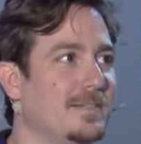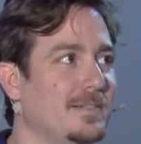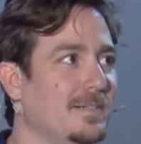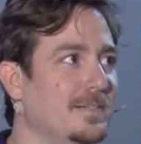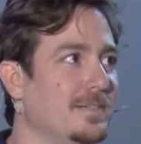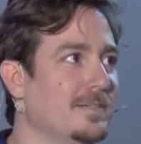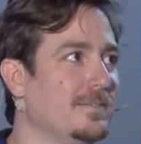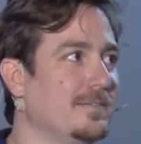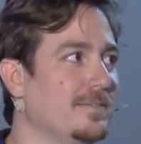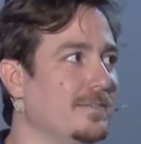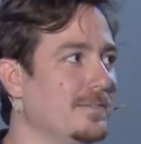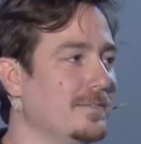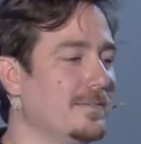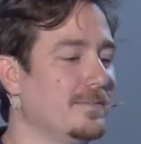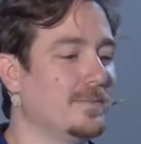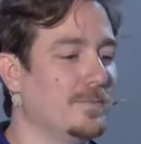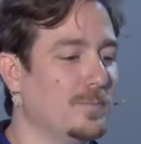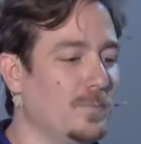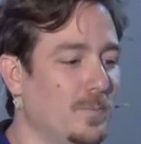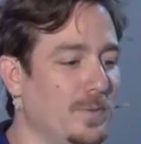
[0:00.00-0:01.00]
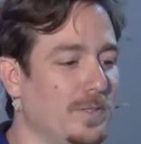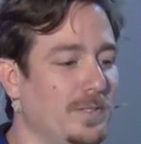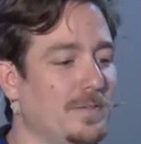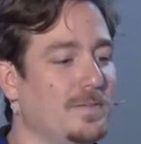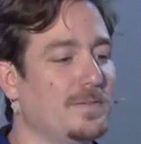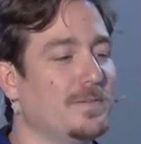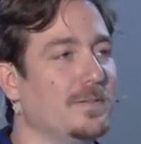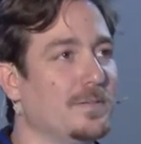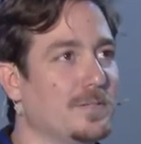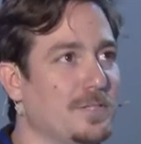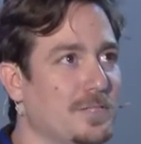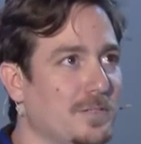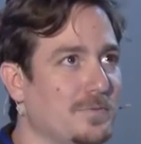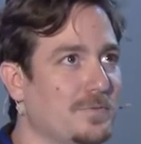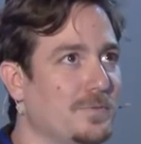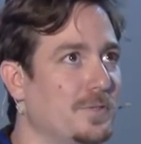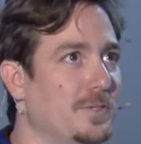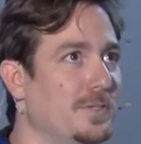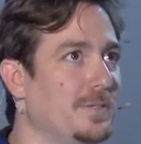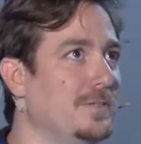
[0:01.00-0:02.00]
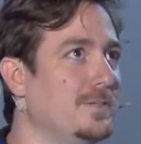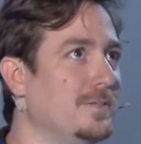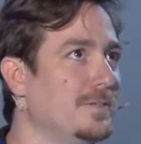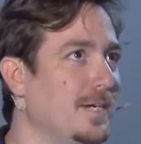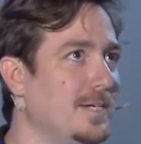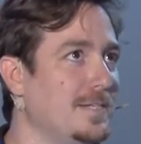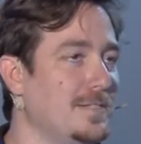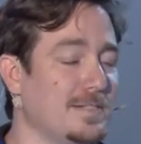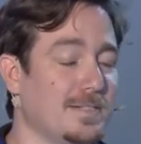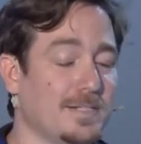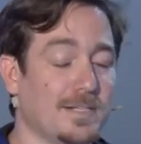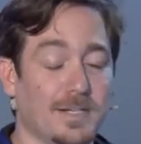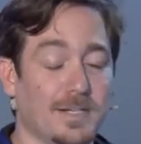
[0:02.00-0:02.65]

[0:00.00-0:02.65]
uh, Windows solution for you guys.